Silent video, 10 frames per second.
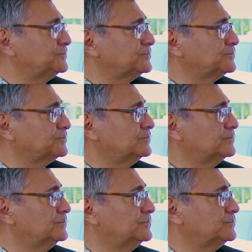
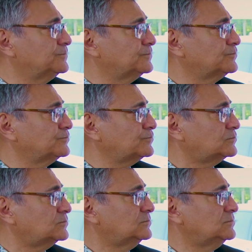
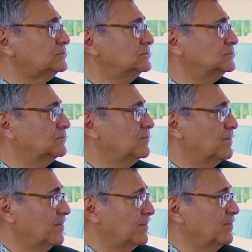
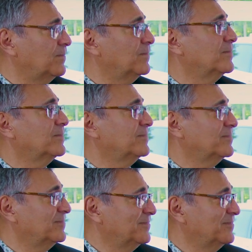
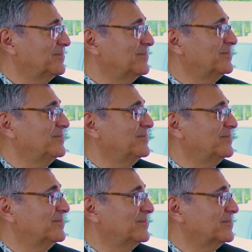
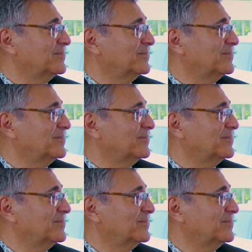The person shown says nothing.